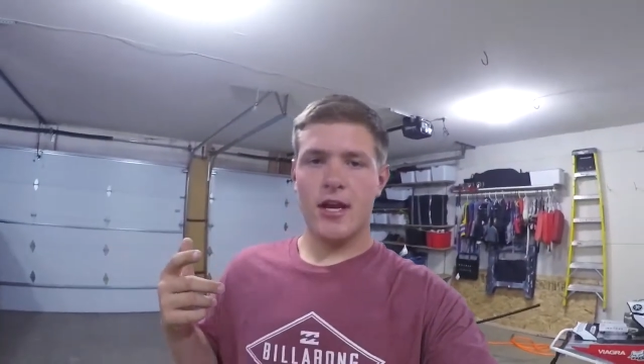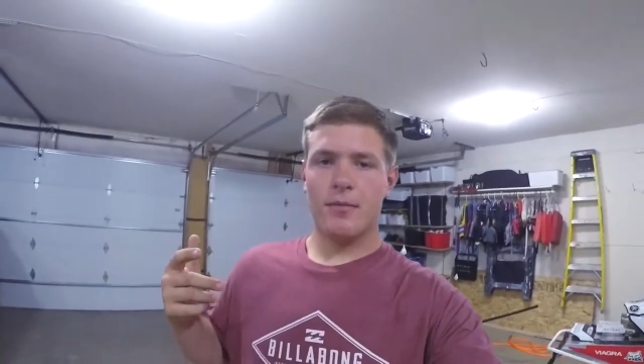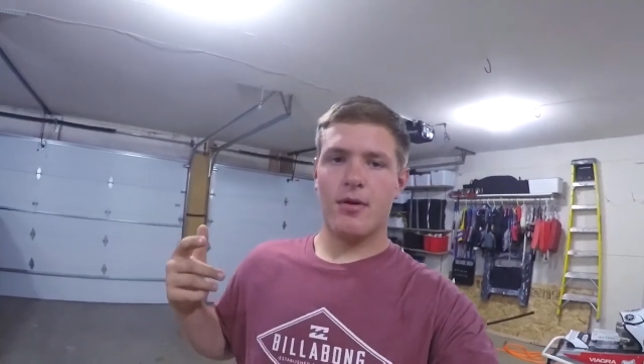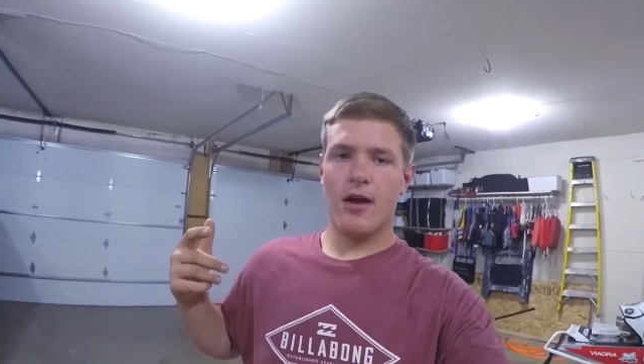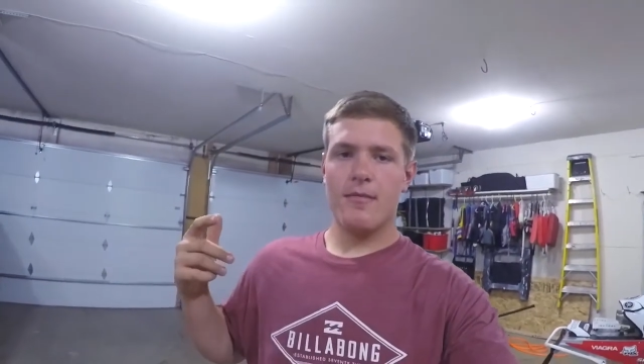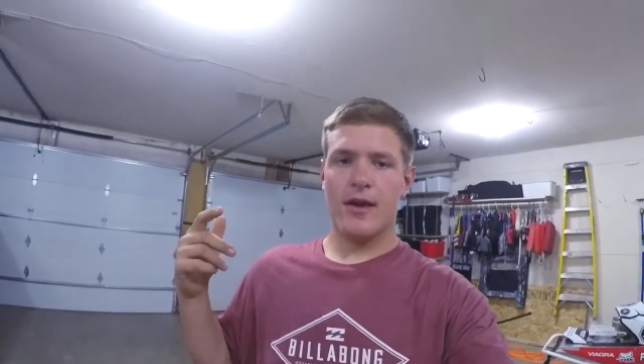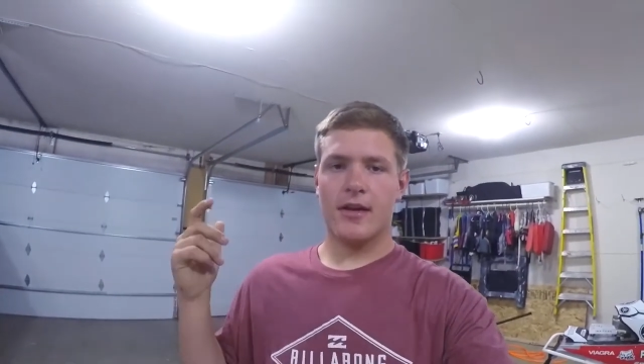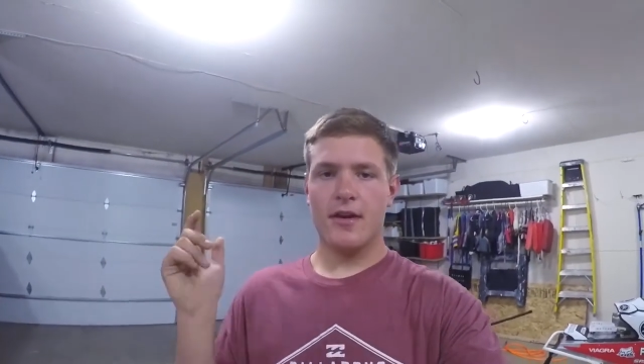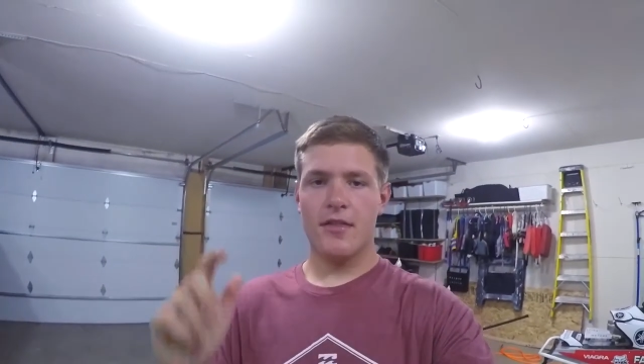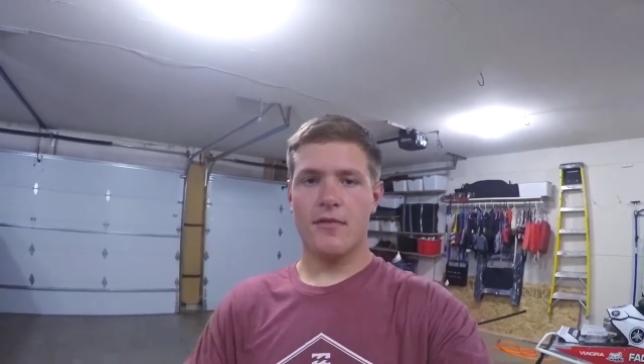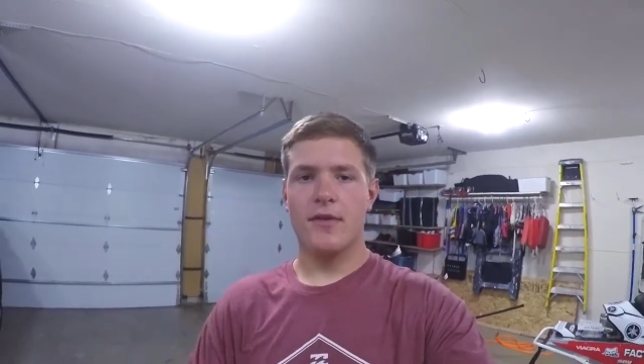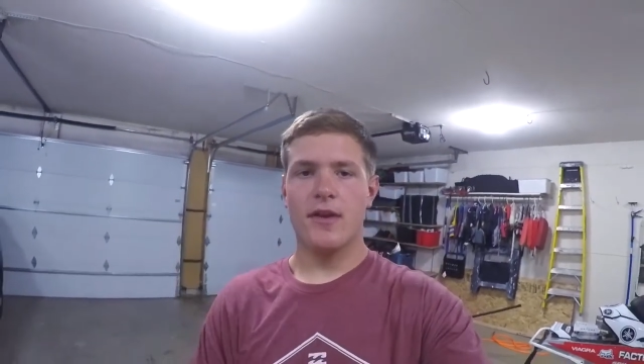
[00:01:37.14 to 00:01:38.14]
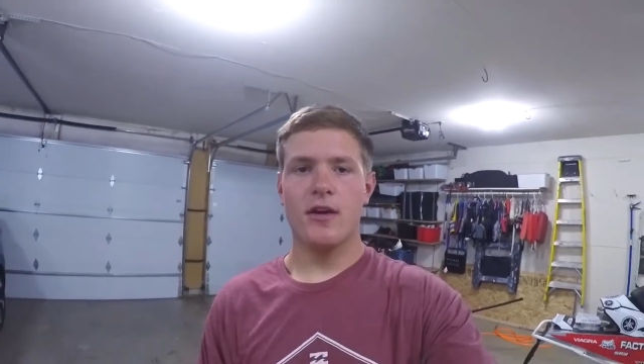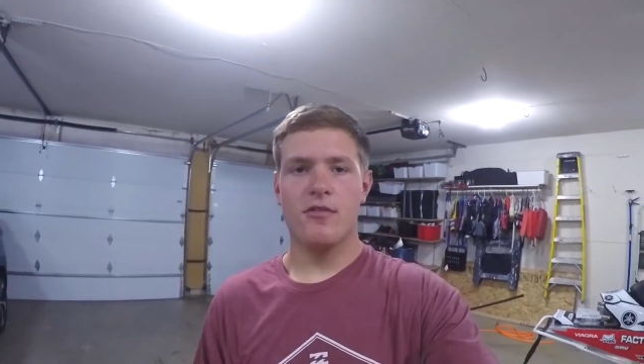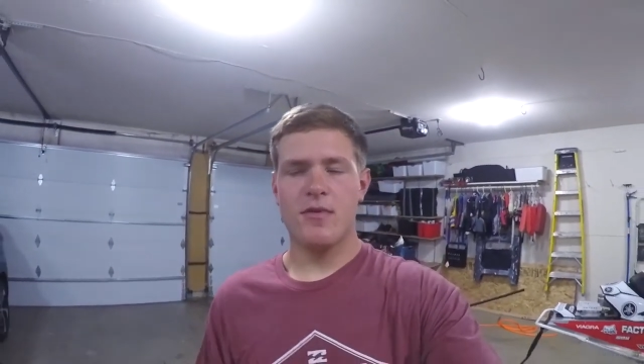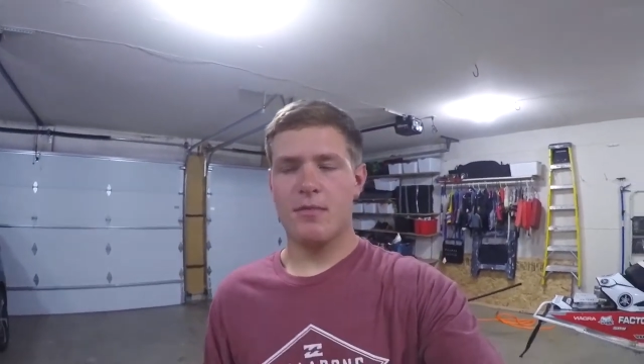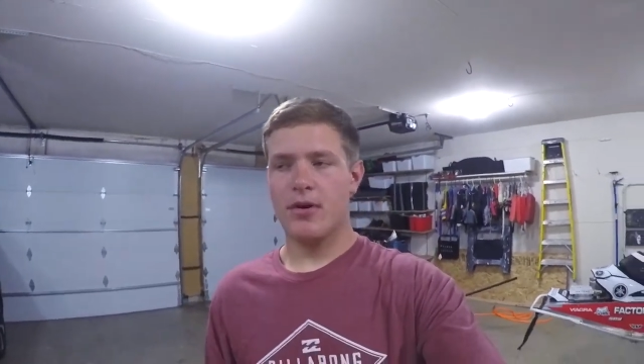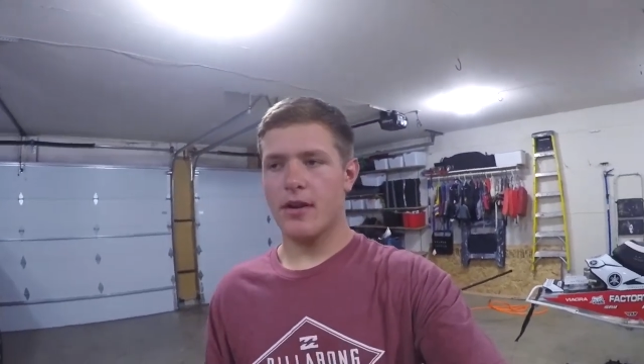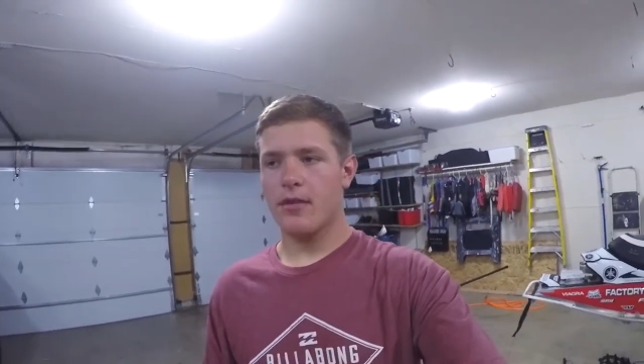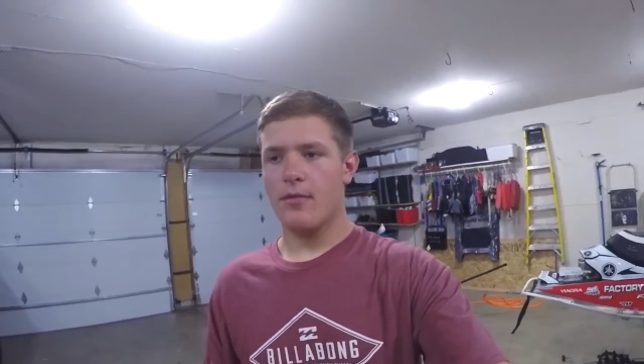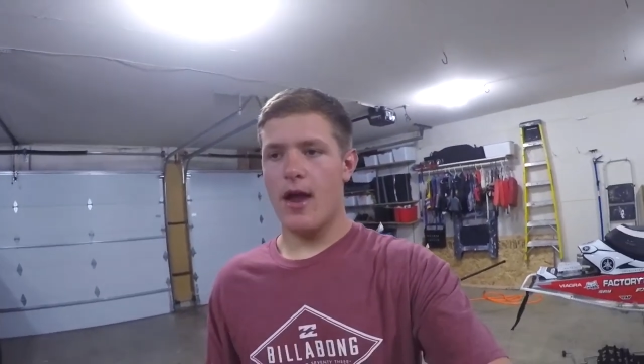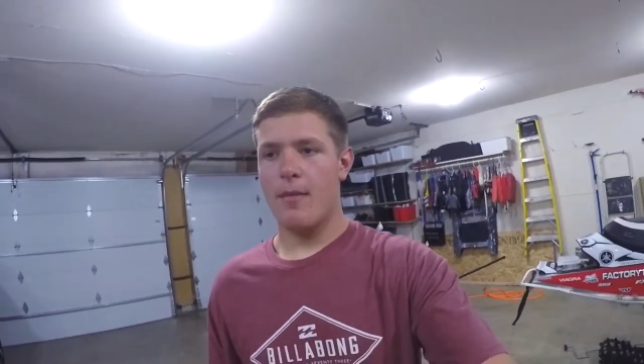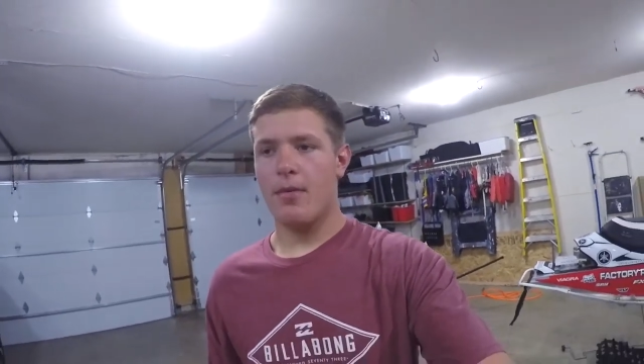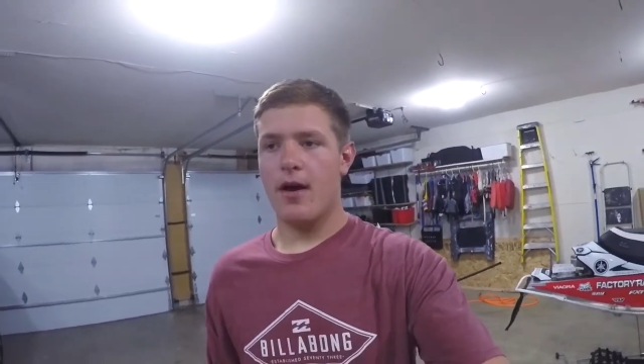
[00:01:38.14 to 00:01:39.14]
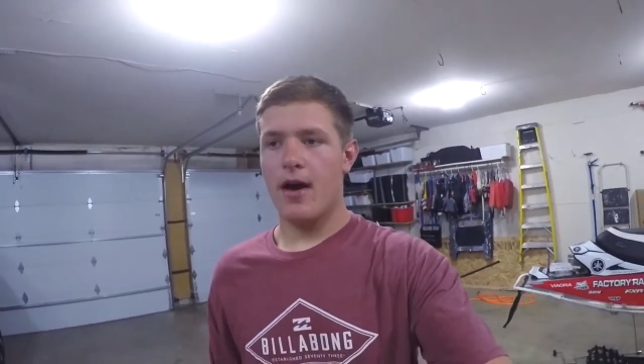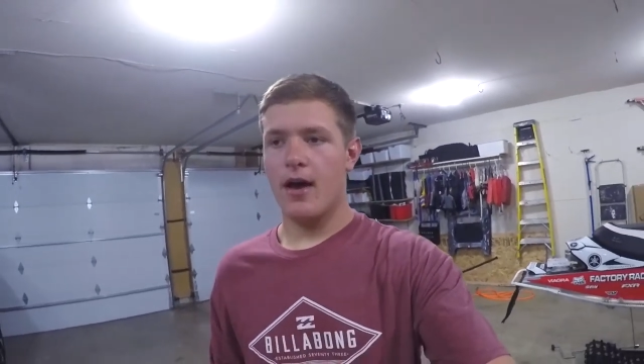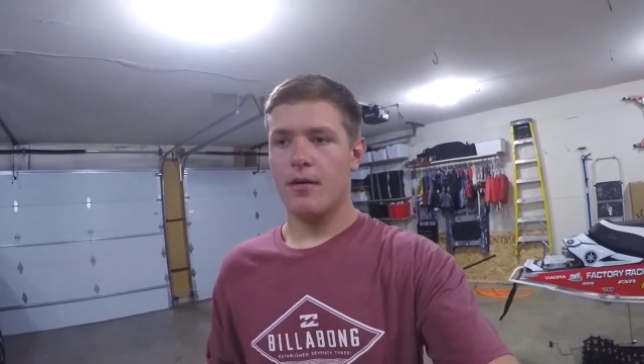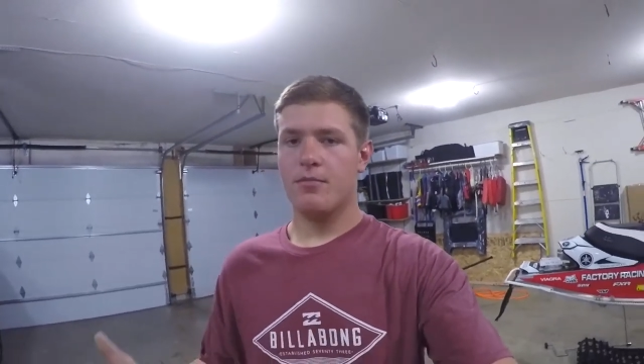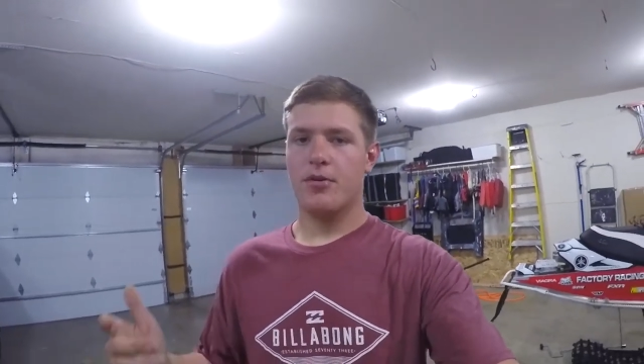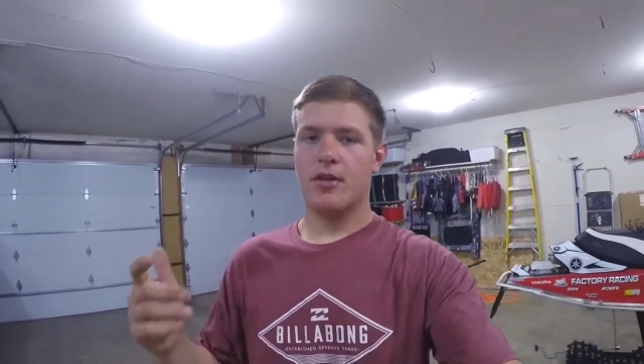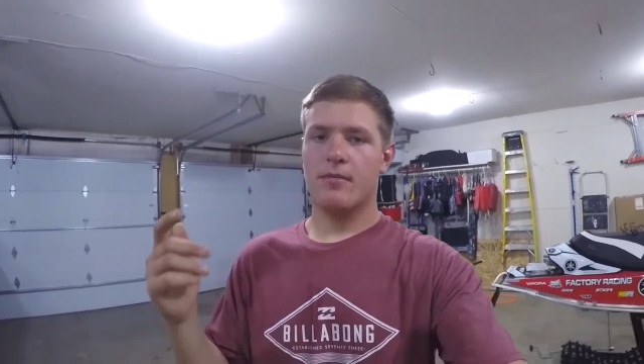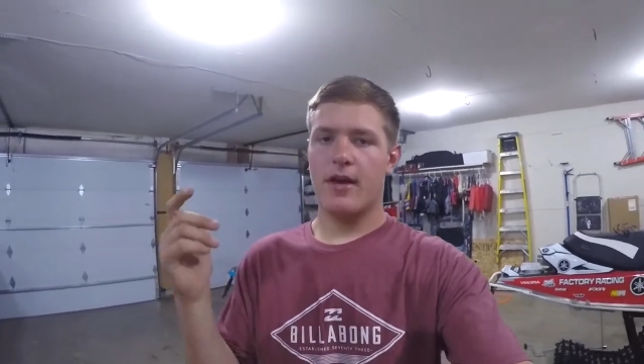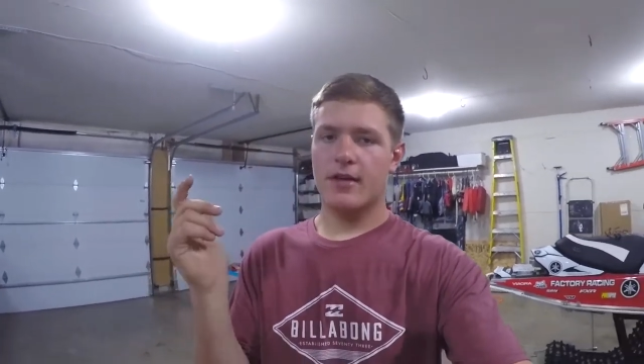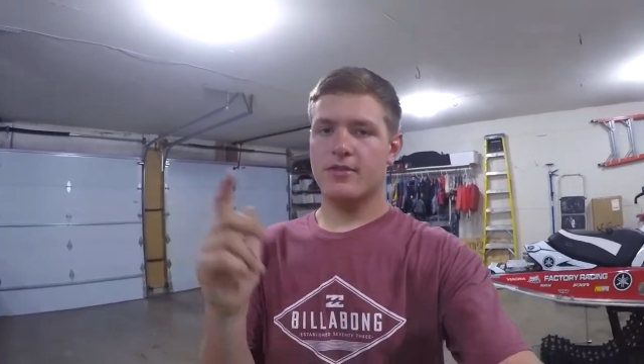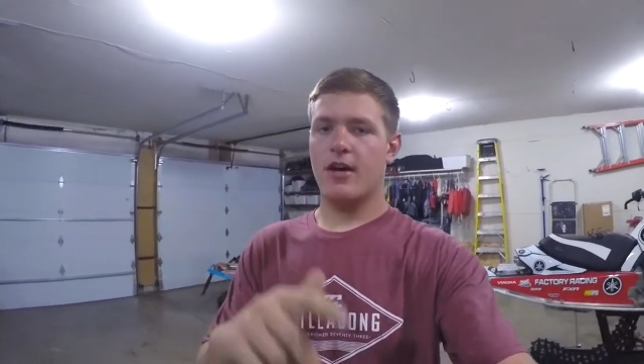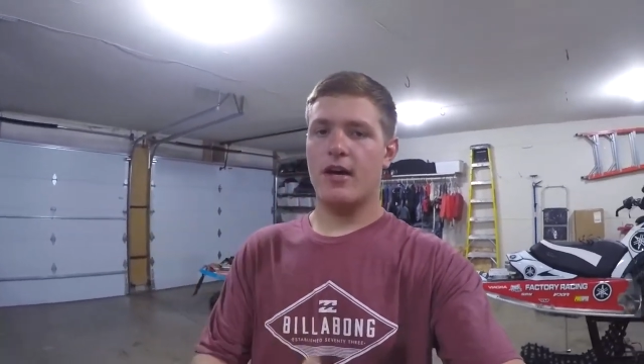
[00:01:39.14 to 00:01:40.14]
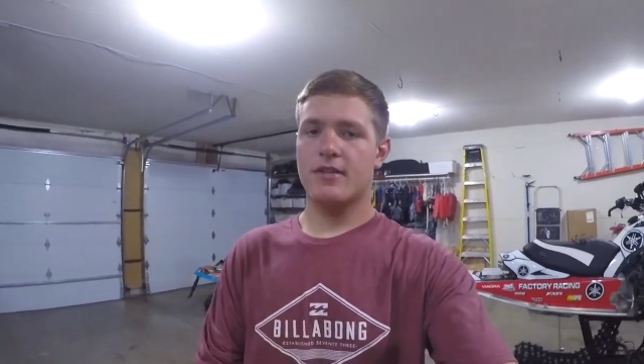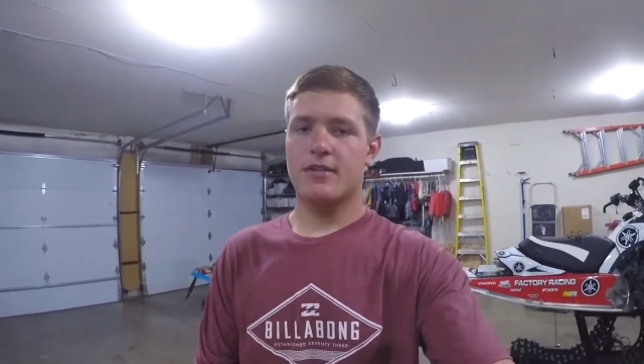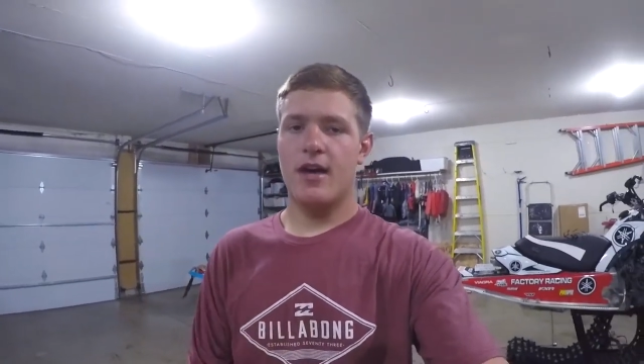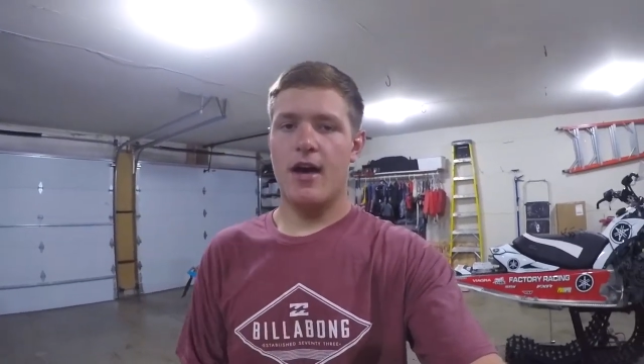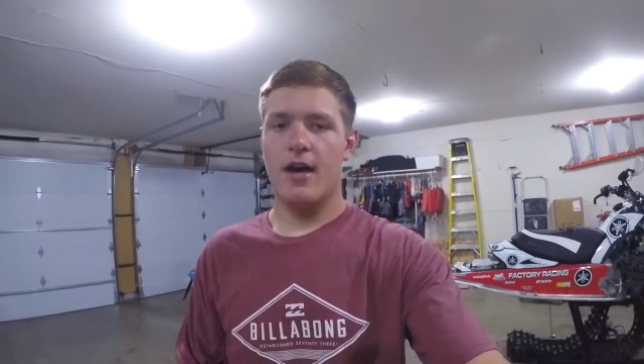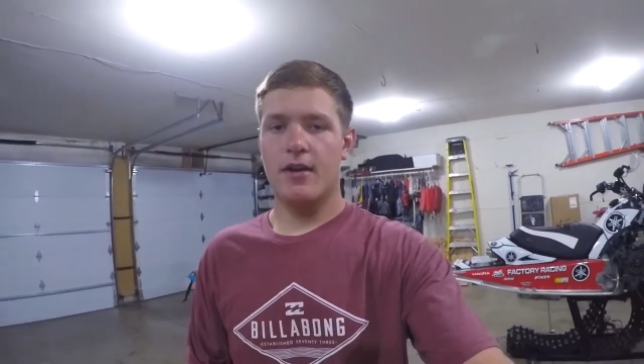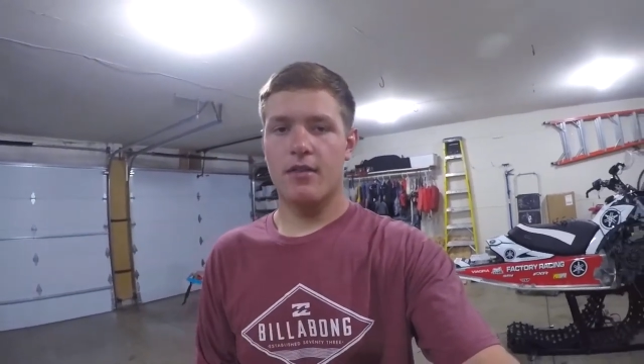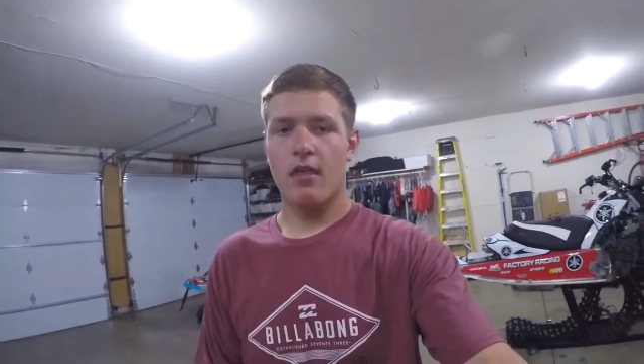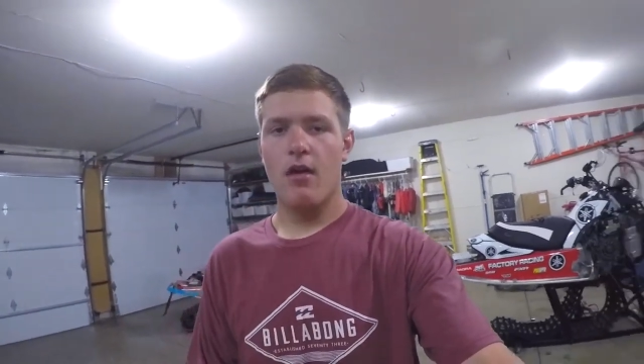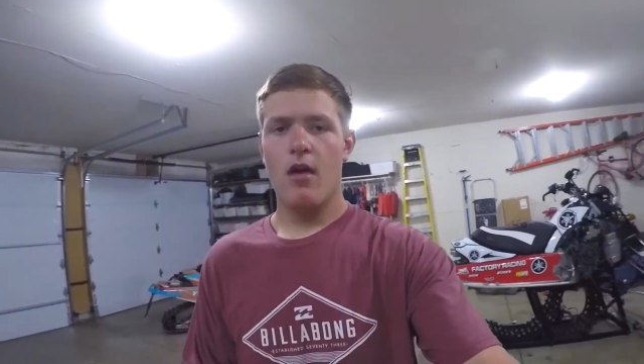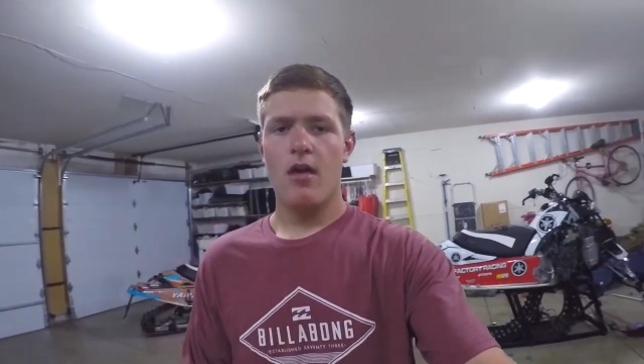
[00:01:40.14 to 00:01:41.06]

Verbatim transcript: I'll probably make another video of me putting the wrap on, putting my exhaust on,